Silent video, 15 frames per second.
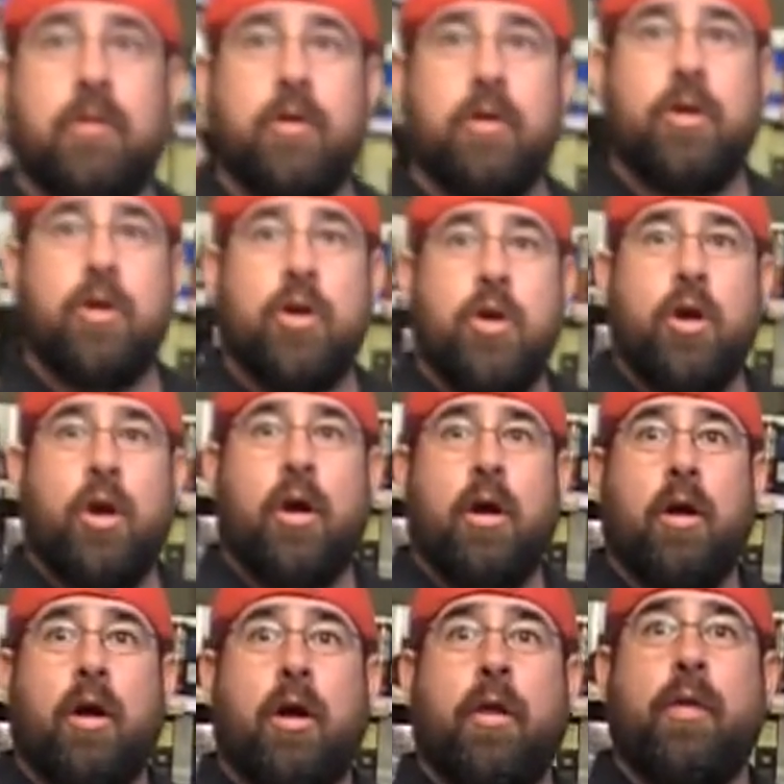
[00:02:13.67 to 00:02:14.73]
How do you mean?
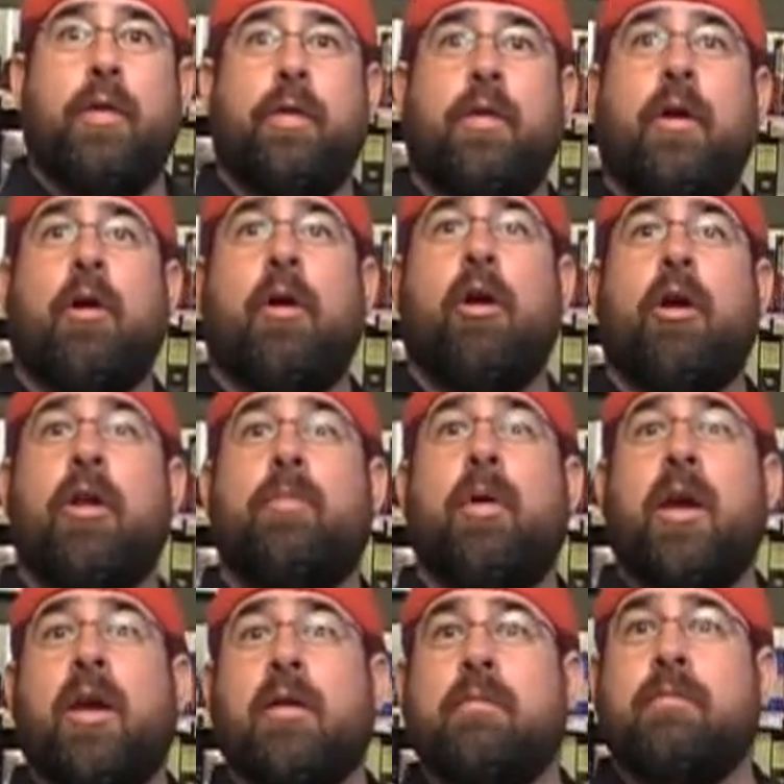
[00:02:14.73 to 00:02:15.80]
They're already
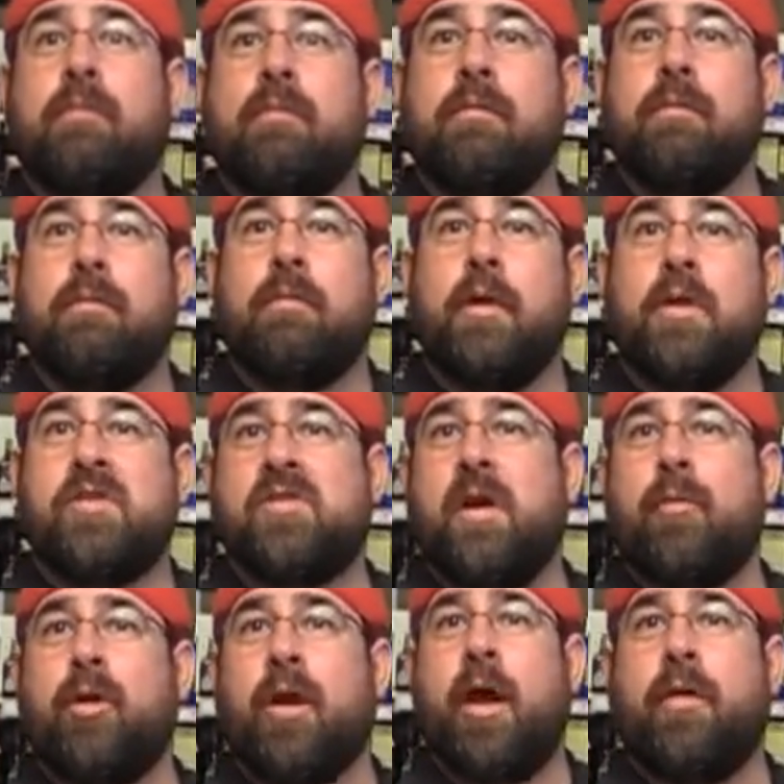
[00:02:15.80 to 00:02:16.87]
picking. It's
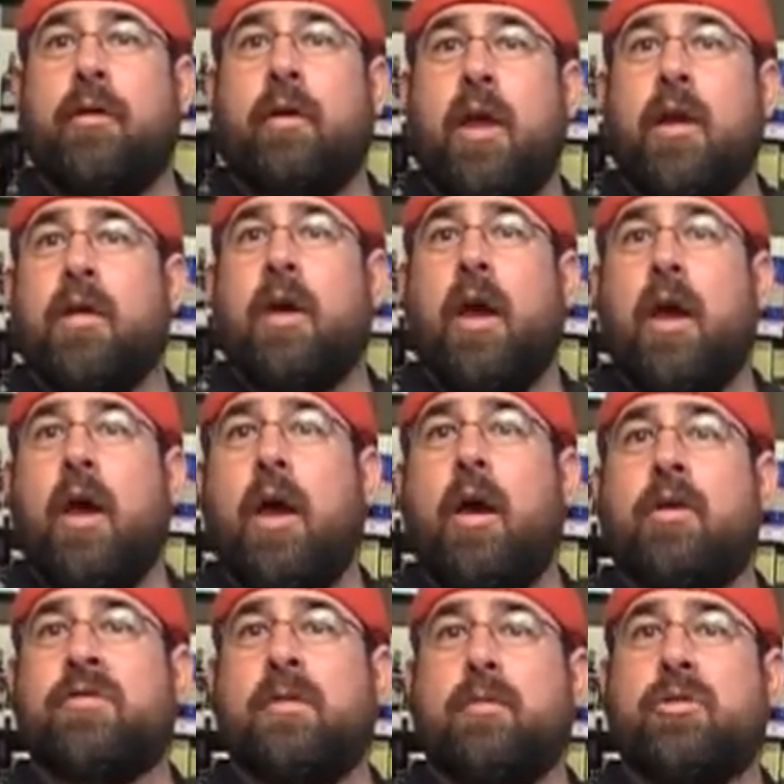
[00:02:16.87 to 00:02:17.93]
summer down there, and uh,
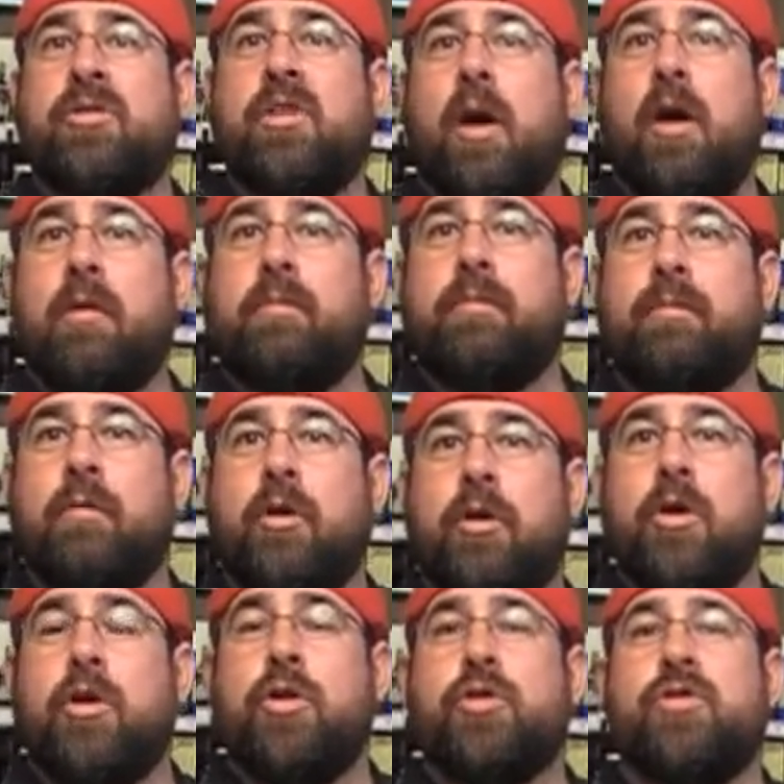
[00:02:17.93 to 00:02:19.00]
summer's done.
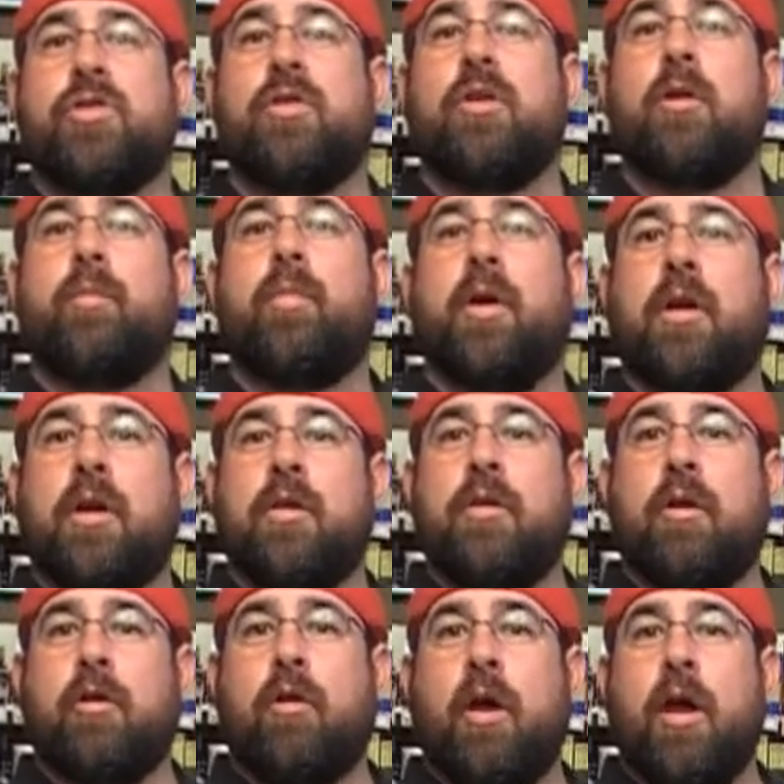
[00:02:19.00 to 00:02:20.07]
So they're picking
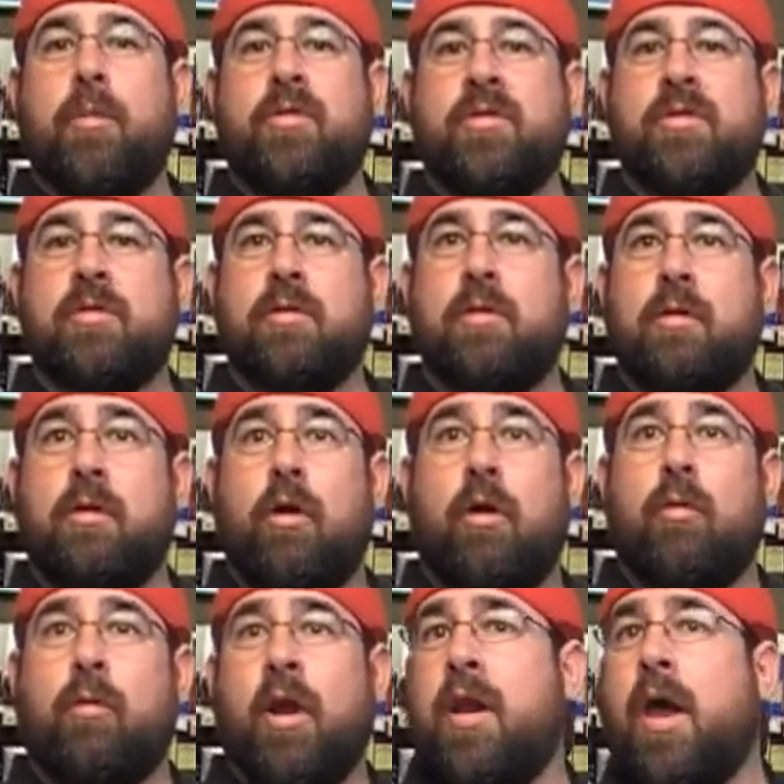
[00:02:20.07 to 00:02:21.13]
their grapes
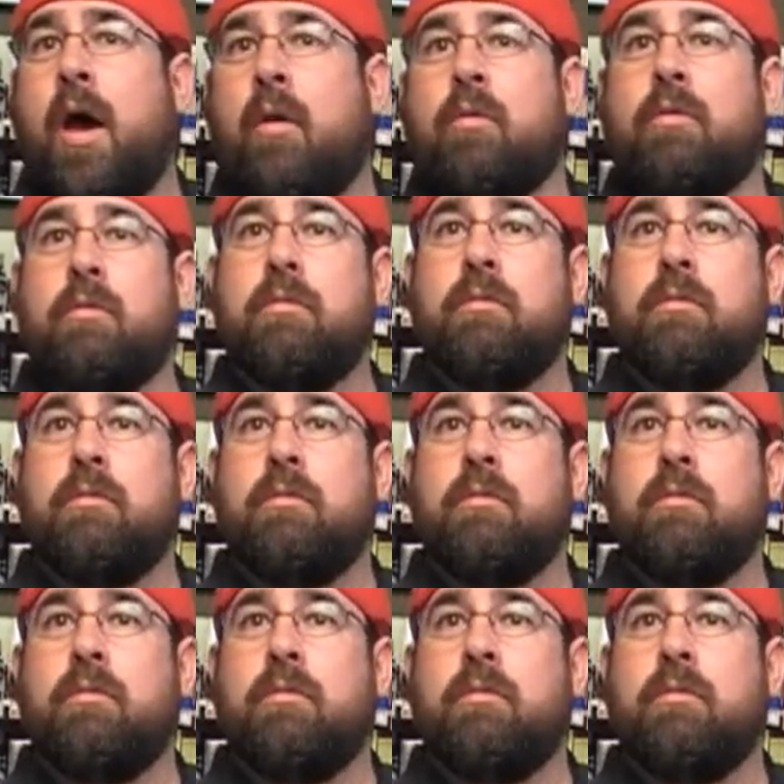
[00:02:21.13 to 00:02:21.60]
right. right now.